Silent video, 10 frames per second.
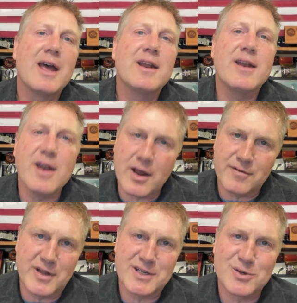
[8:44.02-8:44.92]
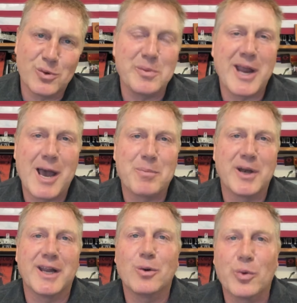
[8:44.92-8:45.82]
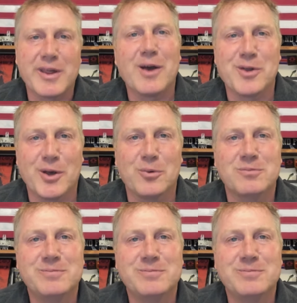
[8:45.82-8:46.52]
None of this would be happening without you.